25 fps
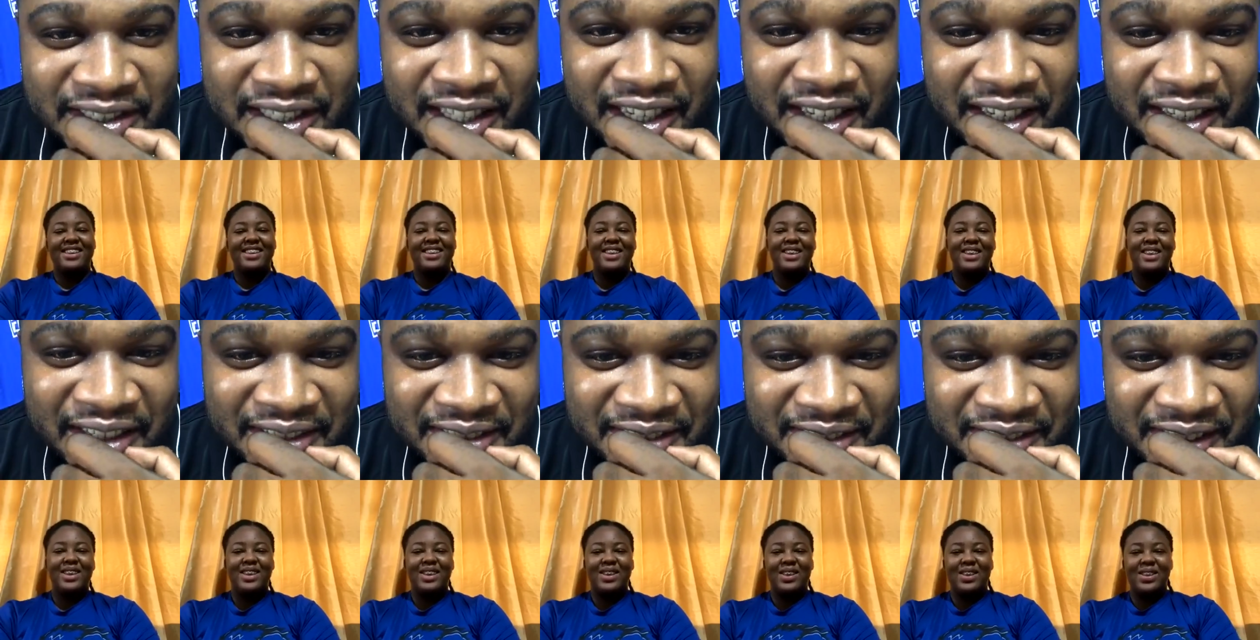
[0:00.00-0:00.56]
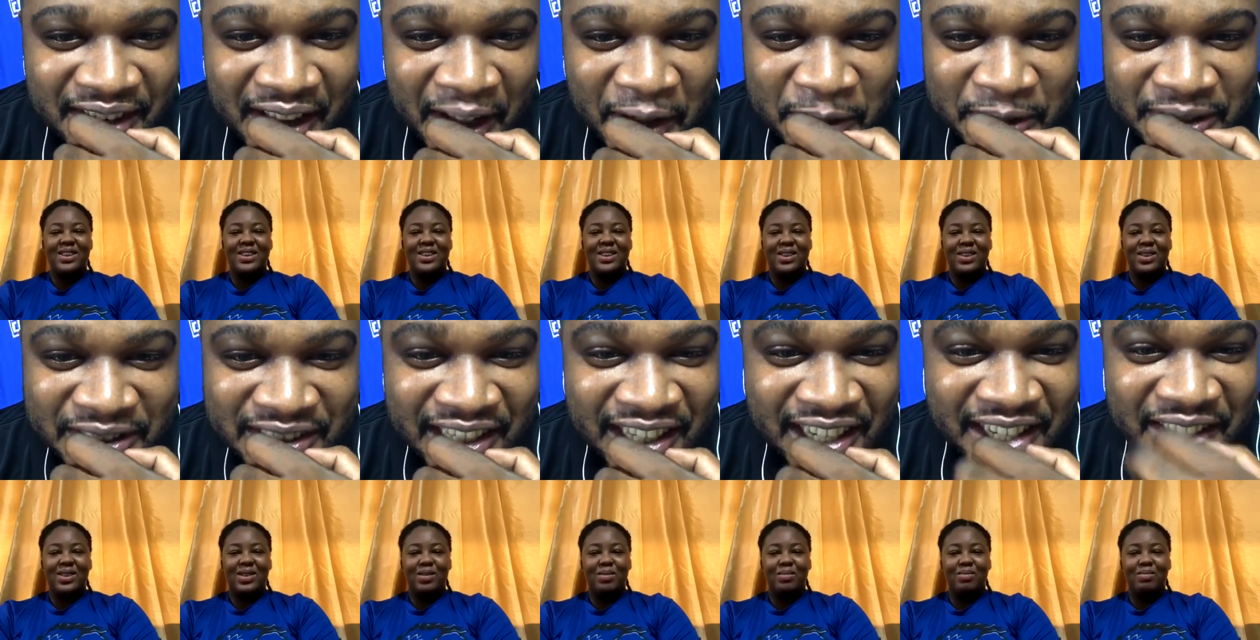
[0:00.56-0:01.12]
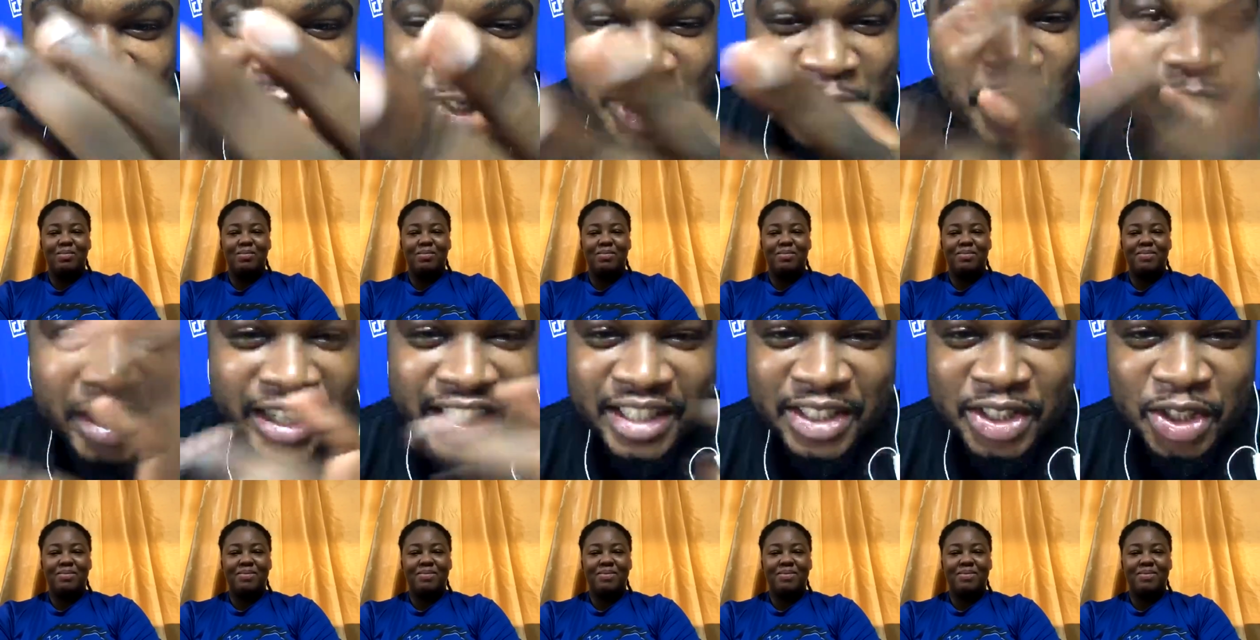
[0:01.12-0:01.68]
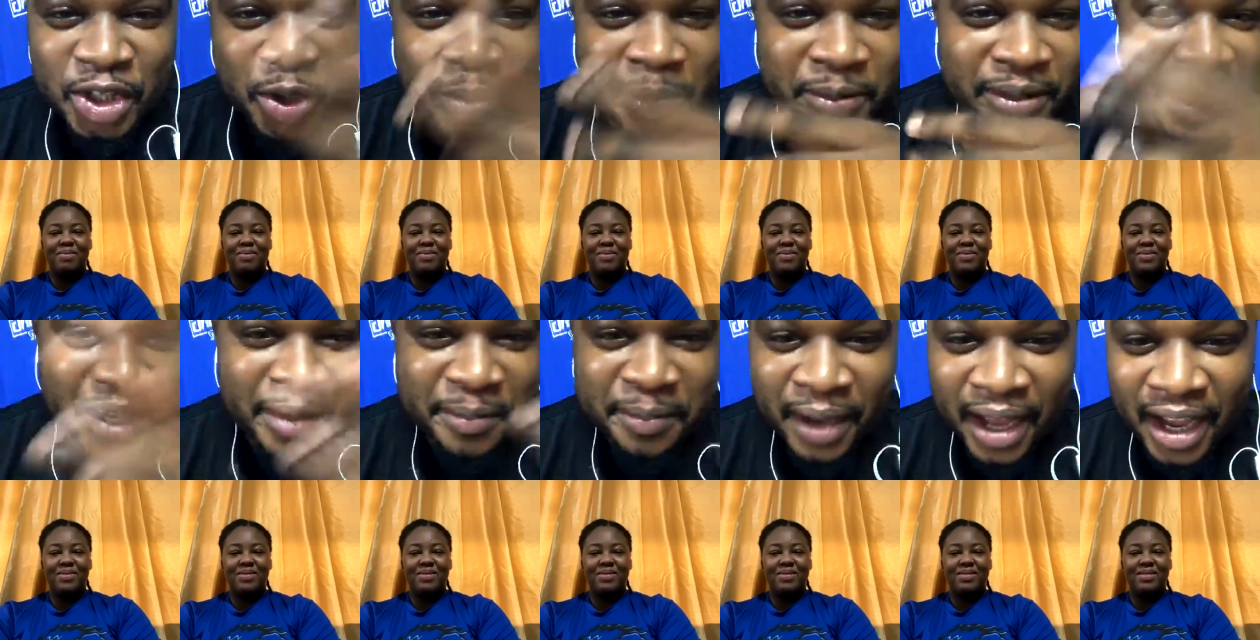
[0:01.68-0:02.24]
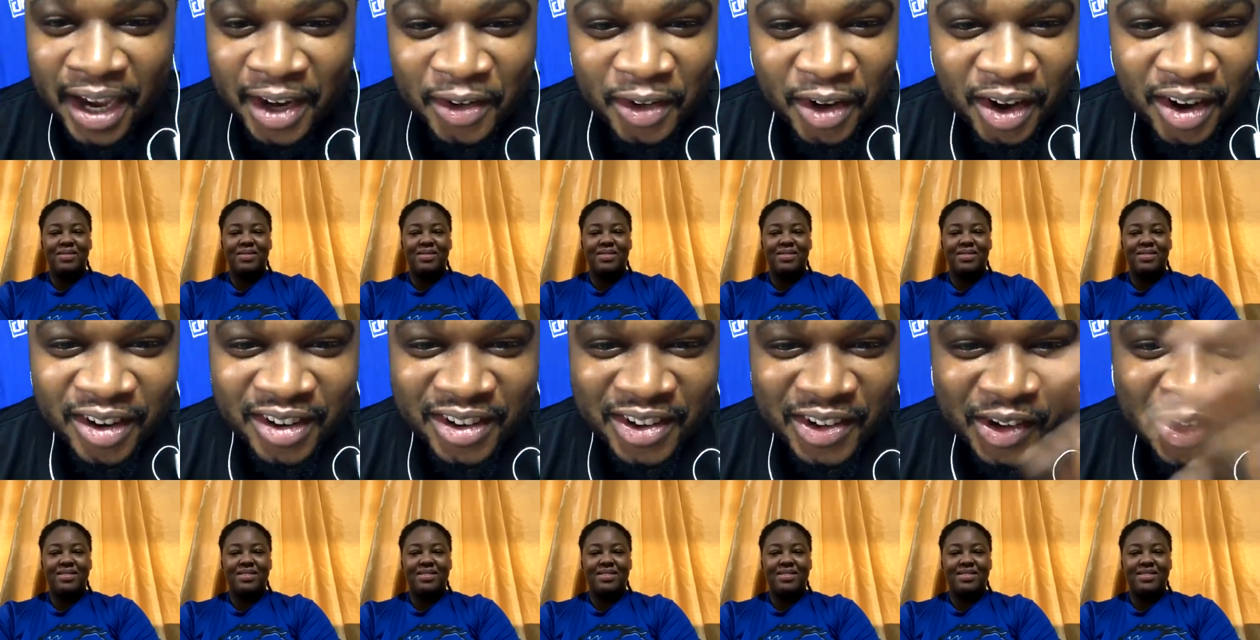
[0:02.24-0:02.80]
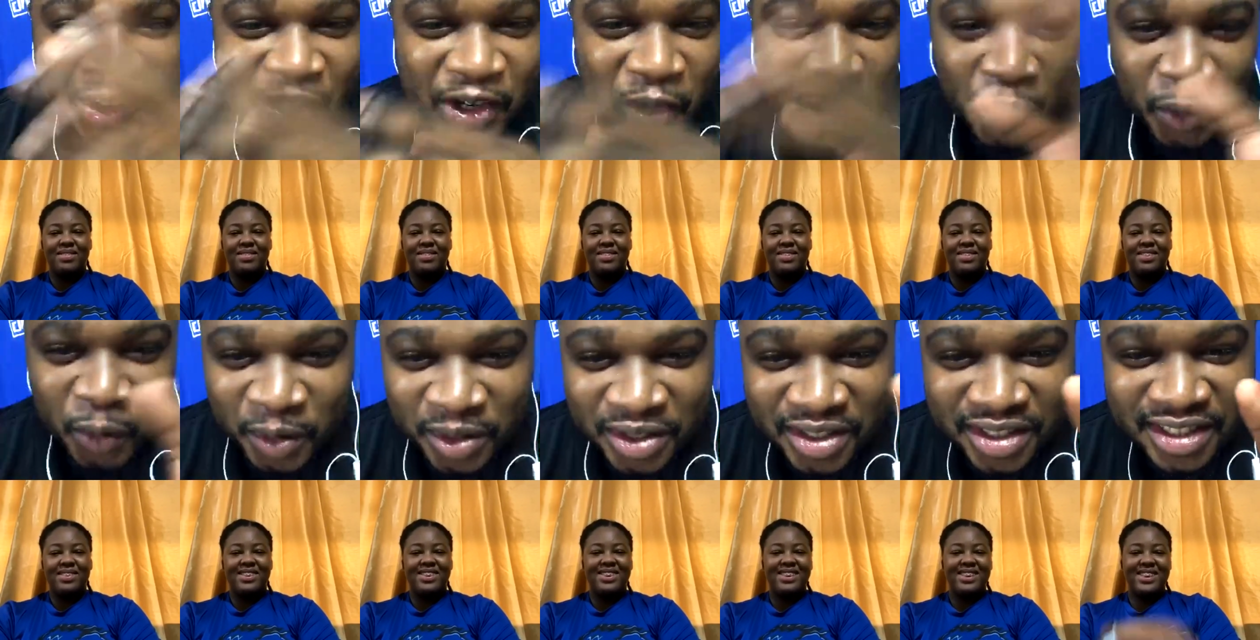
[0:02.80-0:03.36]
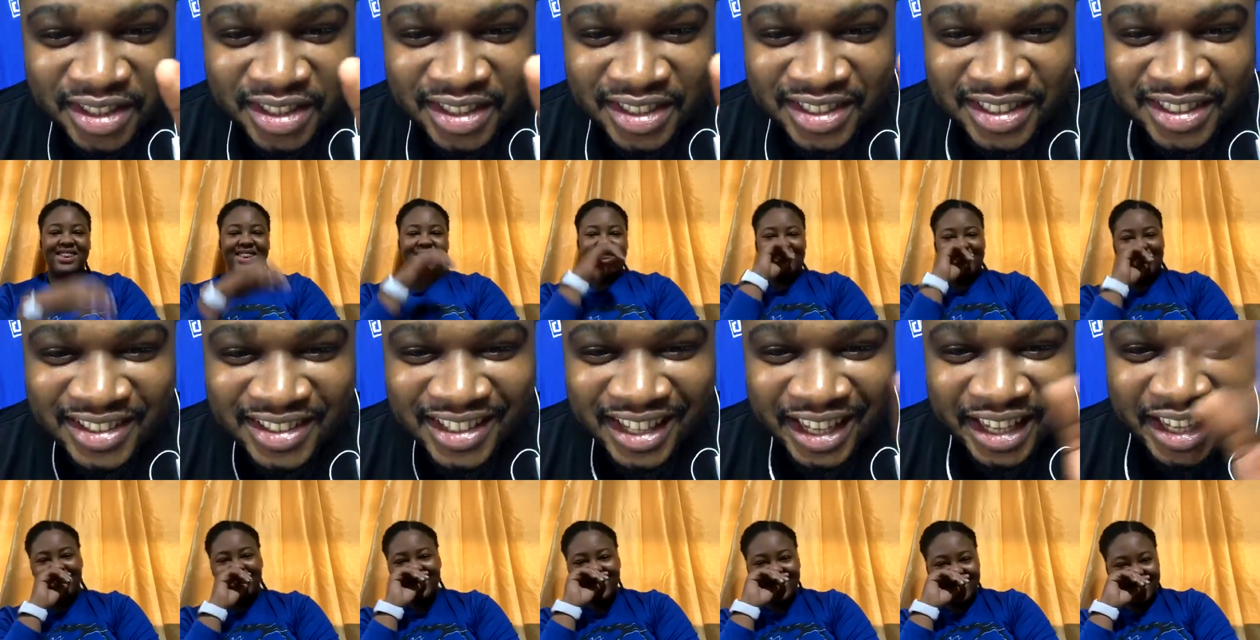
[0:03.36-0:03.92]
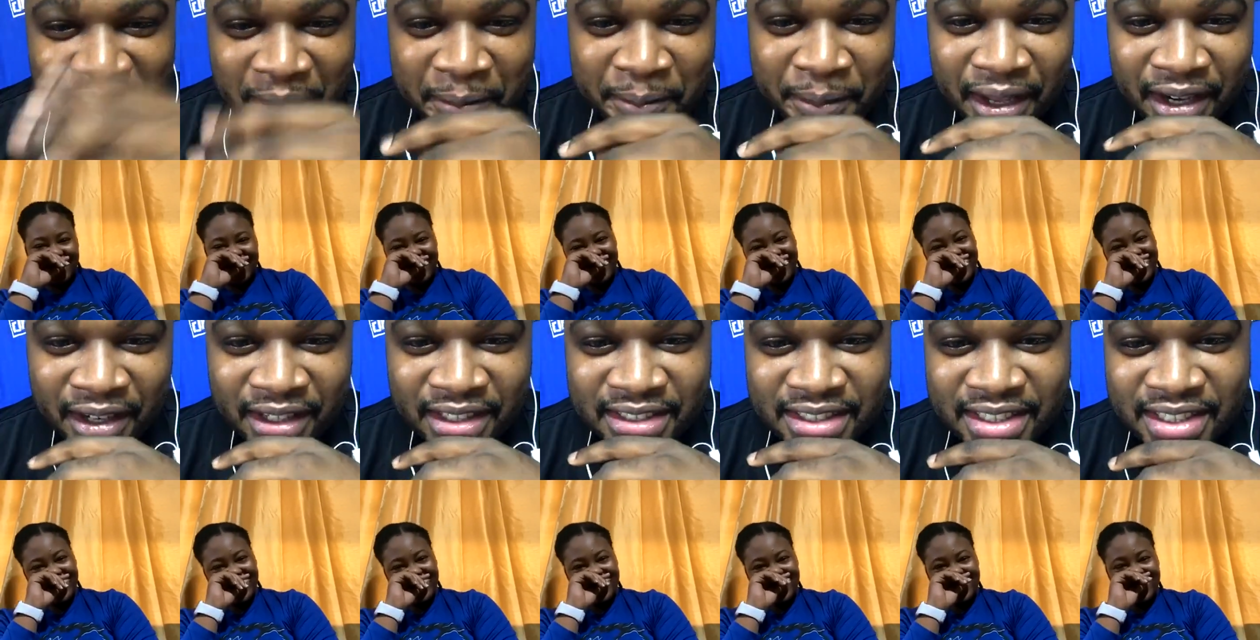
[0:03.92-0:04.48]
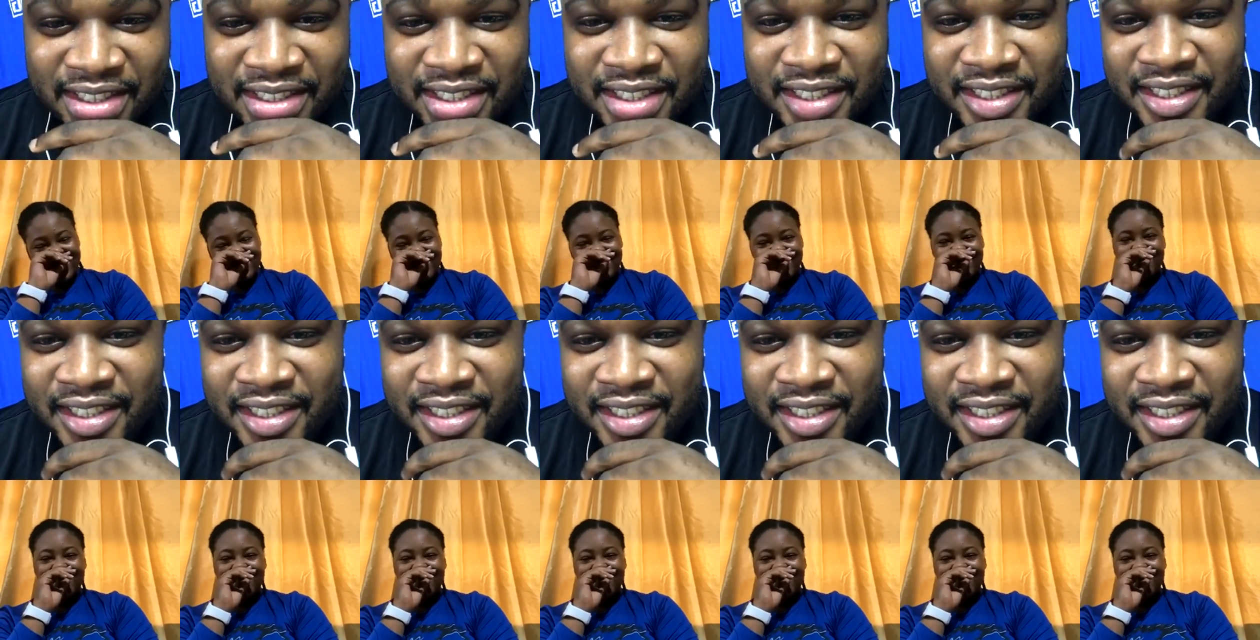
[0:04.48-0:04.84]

Speaker 1: scared. I was scared because you had a dope like background or goal, like your medals.